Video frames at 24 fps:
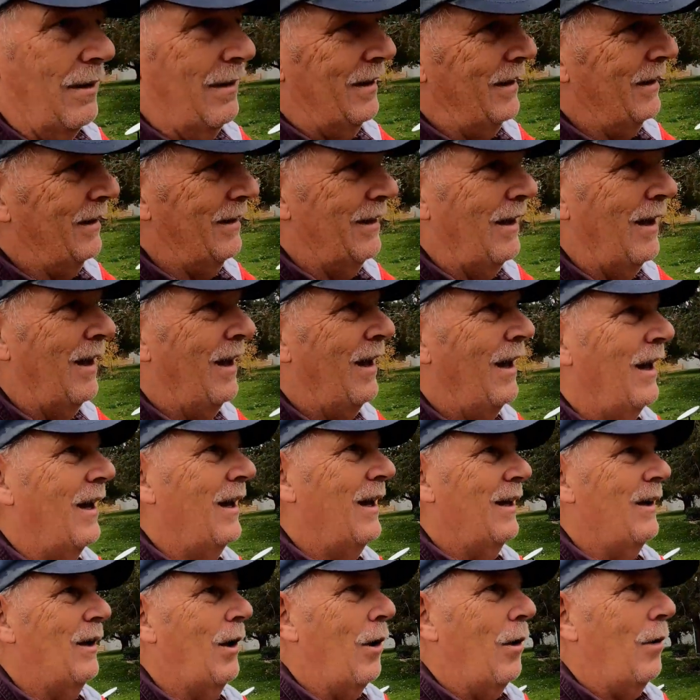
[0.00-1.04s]
you
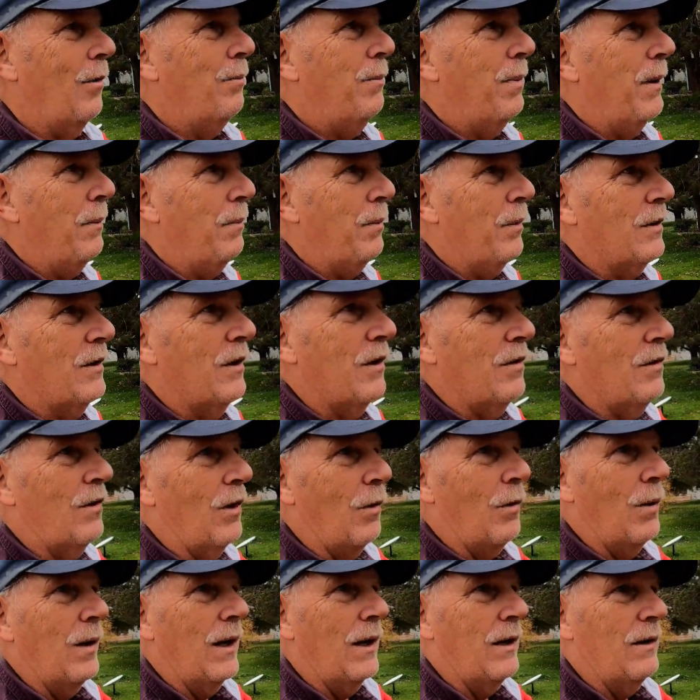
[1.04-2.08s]
know, people
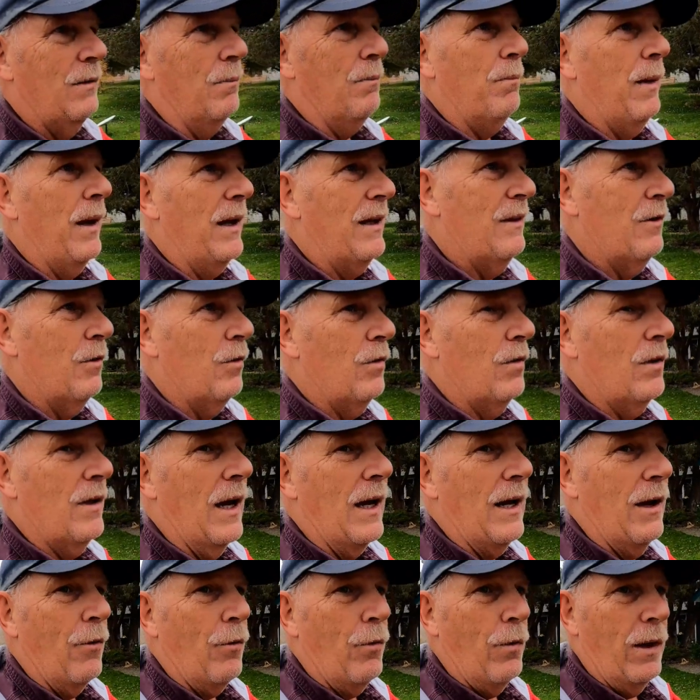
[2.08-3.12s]
just don't want to make
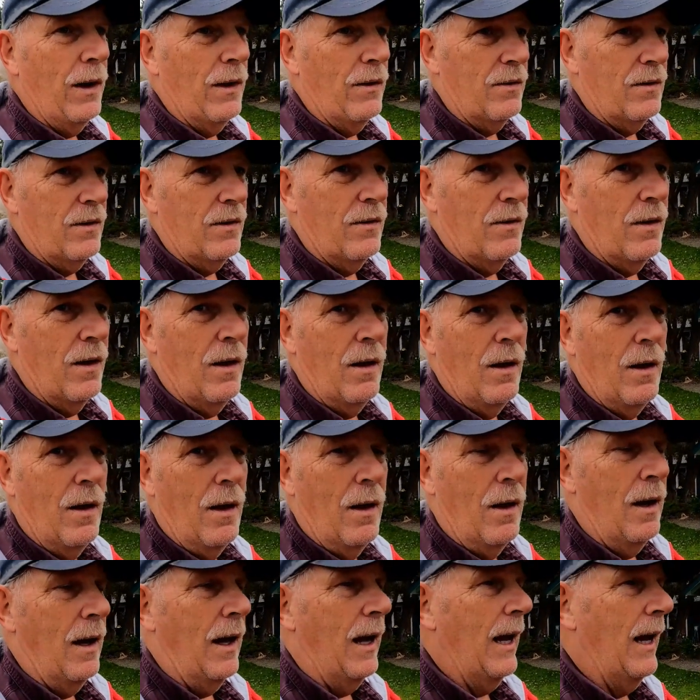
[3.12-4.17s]
those kind of risks.
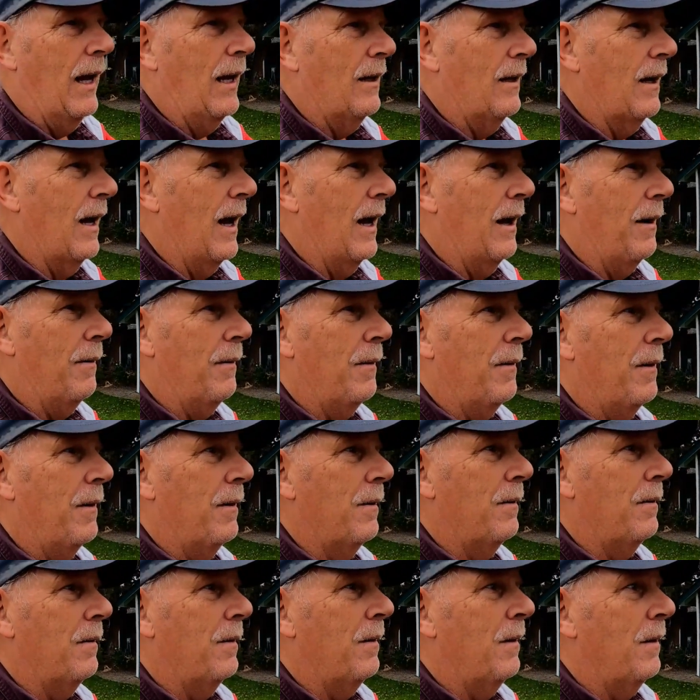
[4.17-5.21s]
And uh,
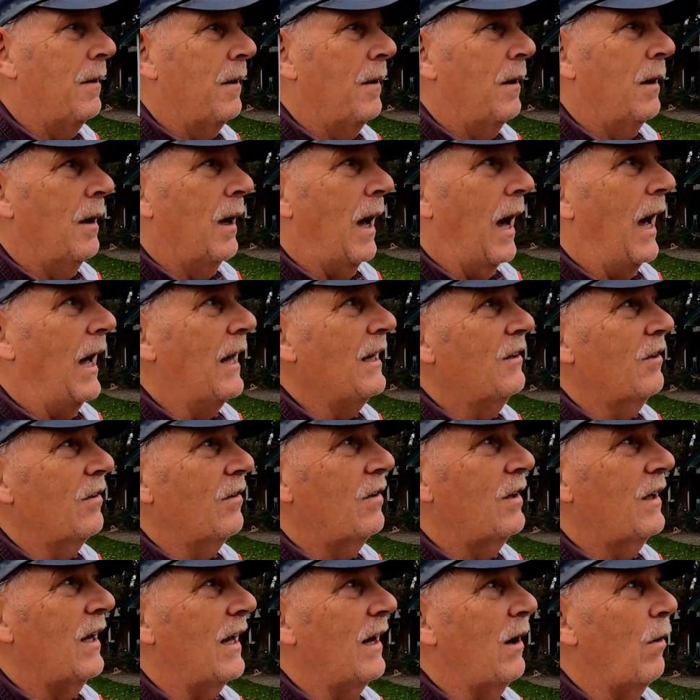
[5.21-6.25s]
I
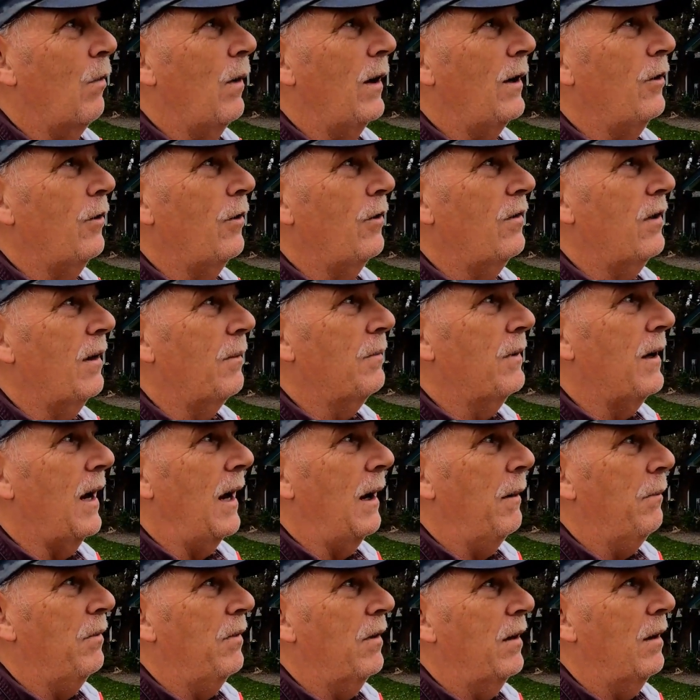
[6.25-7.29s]
just kind of wonder
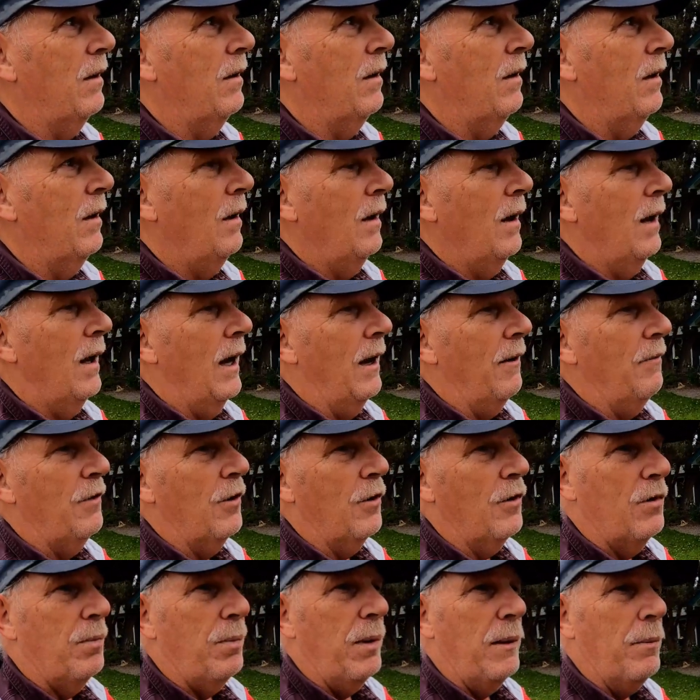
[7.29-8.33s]
sometimes
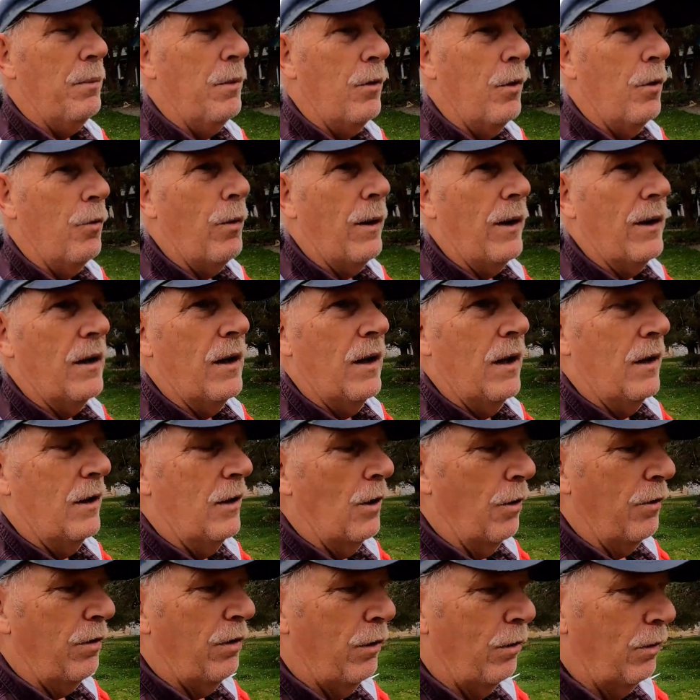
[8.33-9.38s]
if those people
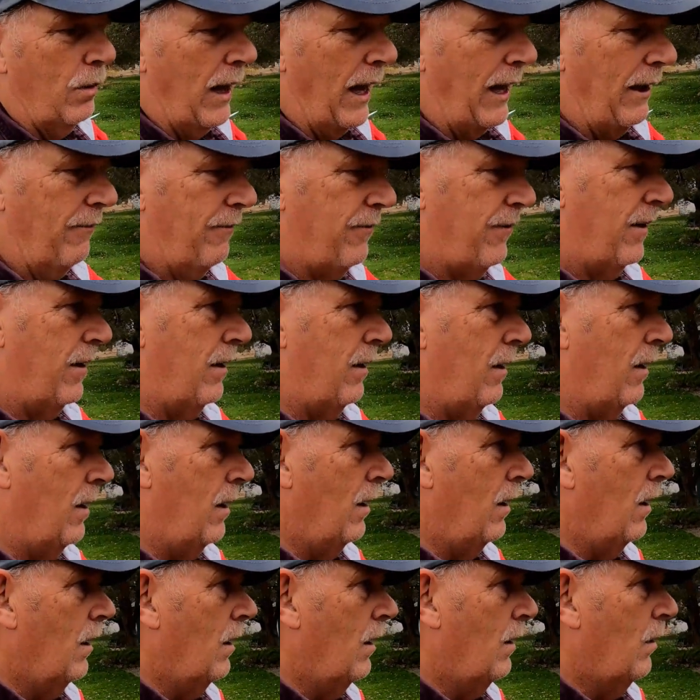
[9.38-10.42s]
go through life
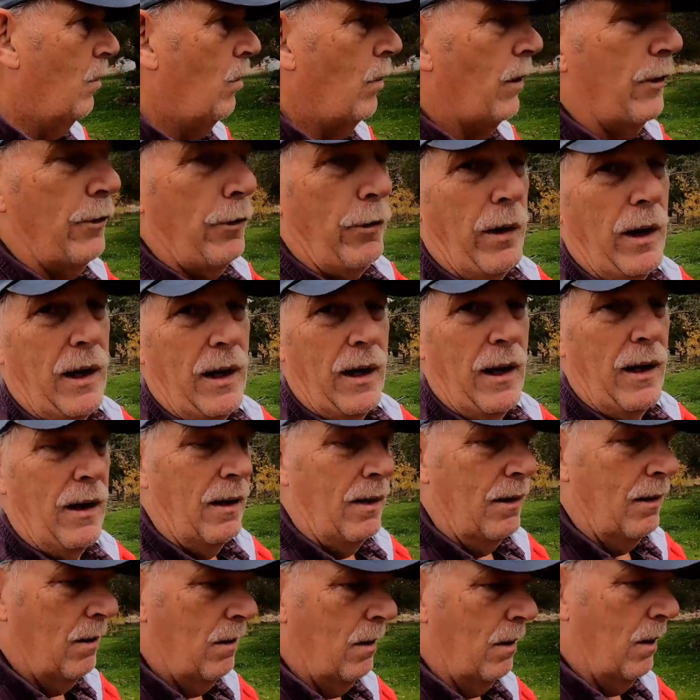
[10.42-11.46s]
wondering,
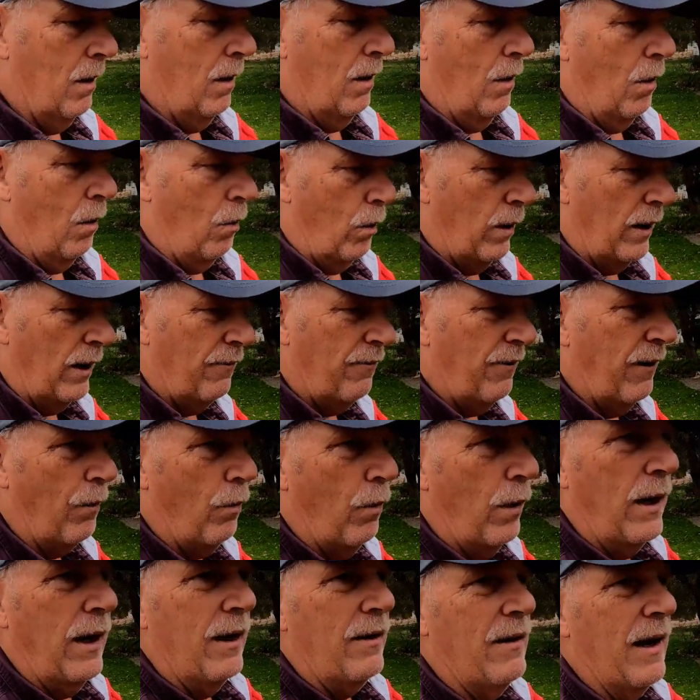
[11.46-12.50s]
what if
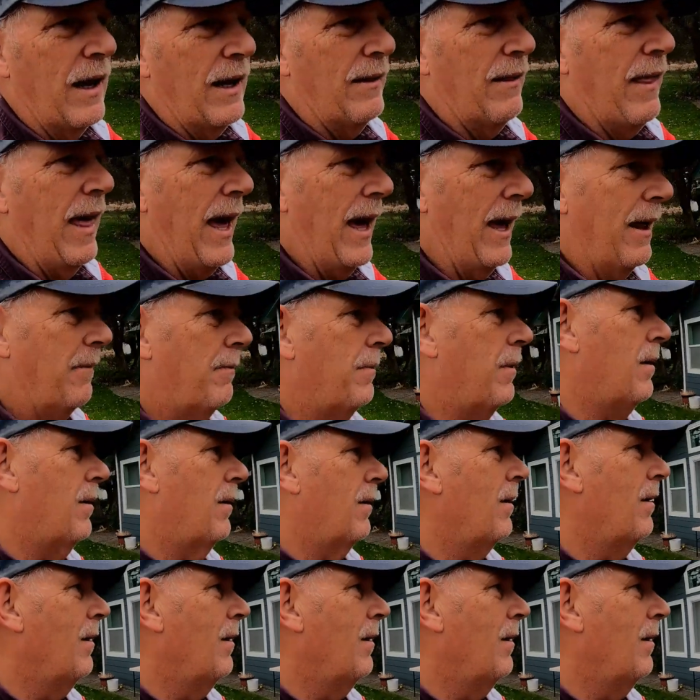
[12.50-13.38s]
I would have done that?